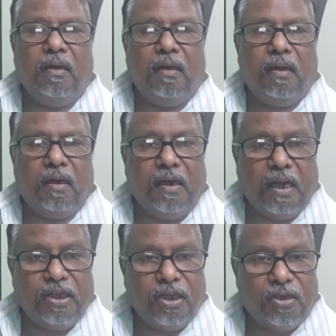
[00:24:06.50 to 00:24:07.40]

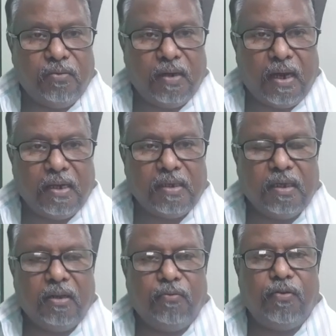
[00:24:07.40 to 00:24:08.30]
digestive glands
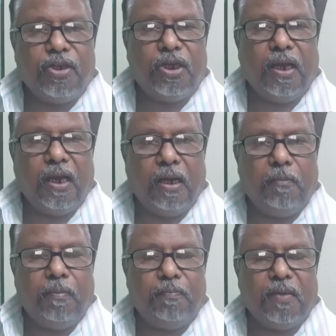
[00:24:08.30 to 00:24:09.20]
which
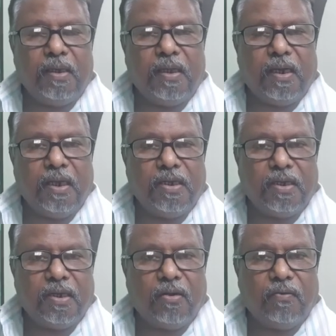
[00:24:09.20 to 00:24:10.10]
help in the
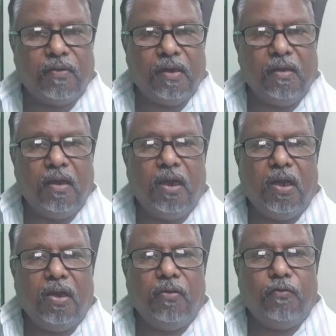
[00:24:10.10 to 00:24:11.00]
digestion of the
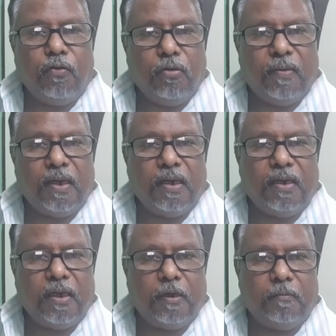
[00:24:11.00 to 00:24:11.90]
food
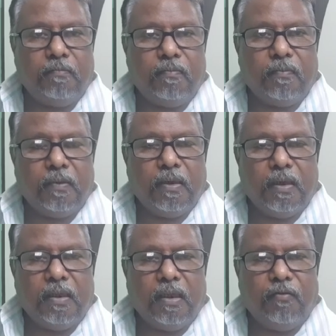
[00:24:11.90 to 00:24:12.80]
material.
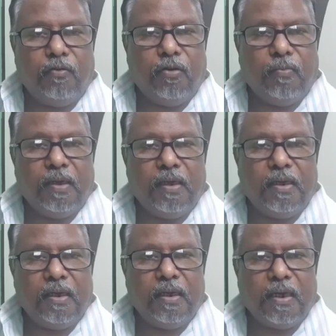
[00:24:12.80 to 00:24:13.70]
The food
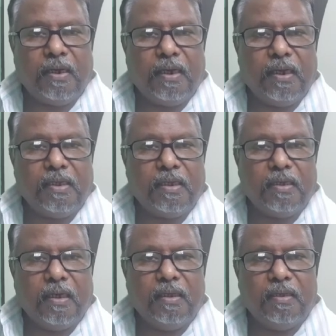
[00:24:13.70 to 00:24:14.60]
material contains
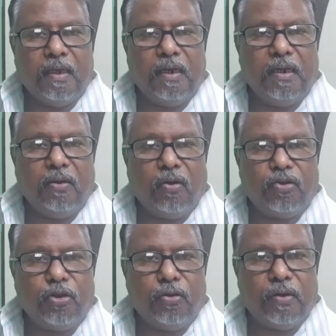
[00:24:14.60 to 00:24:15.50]
three
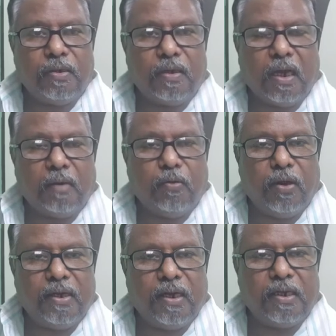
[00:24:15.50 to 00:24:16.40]
constituents:
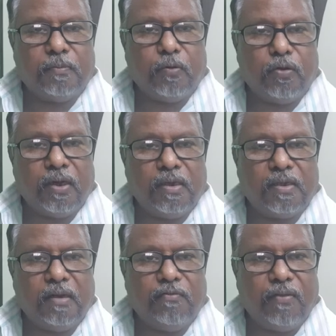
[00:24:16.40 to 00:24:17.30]
carbohydrates, proteins
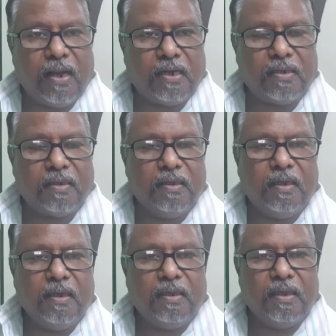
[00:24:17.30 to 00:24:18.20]
and fats.
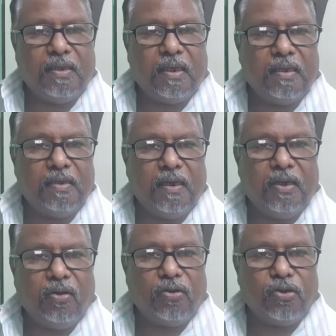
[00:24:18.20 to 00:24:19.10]
These are the three
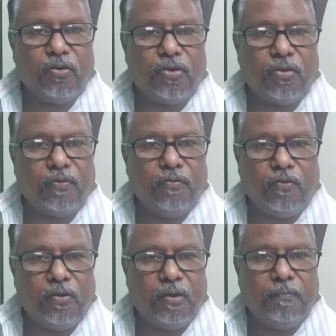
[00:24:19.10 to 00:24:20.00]
constituents of the
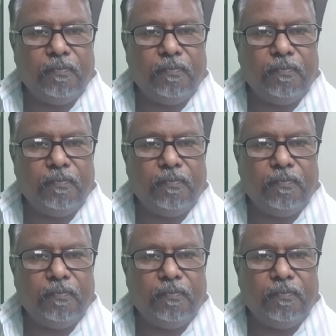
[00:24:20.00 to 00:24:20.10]
food,